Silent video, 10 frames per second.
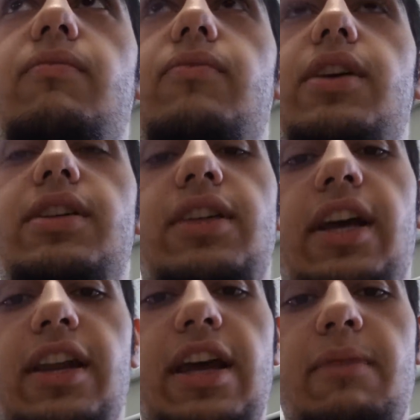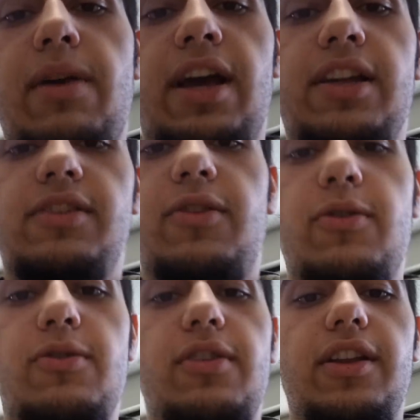it's second day back at
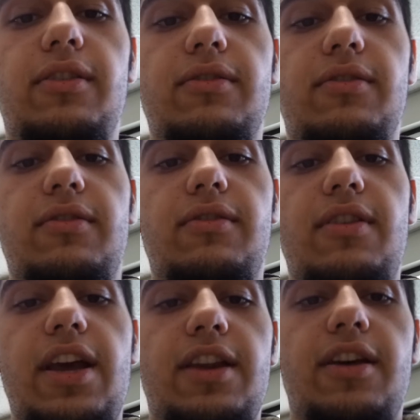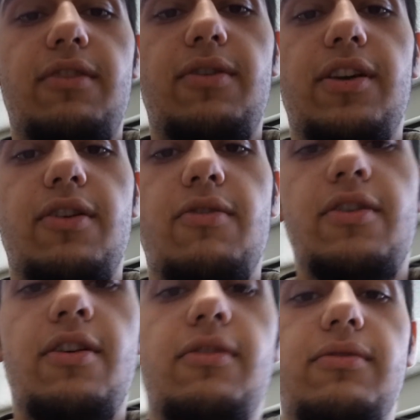school and ain't nothing really going
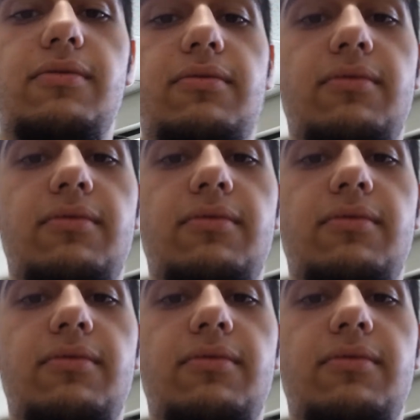on.